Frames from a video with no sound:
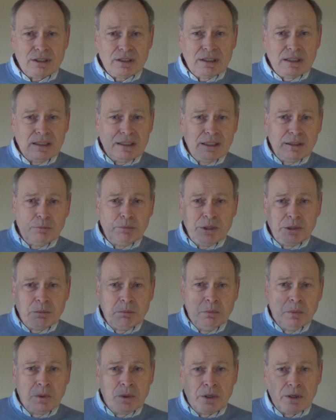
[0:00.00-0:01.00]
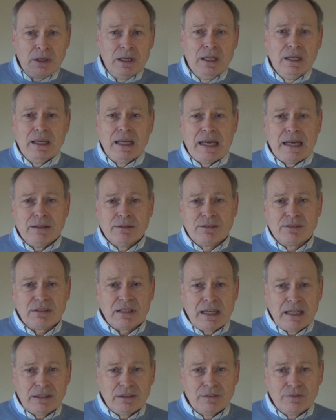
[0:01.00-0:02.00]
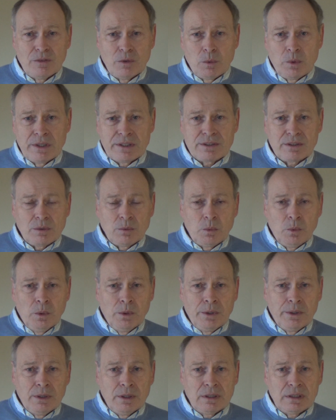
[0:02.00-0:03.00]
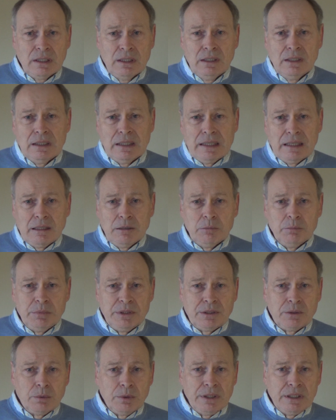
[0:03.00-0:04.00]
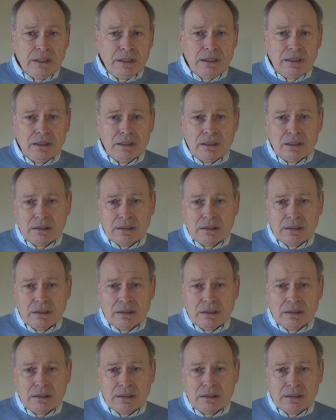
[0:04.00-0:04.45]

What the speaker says: a little bit more outside of the Western world, between,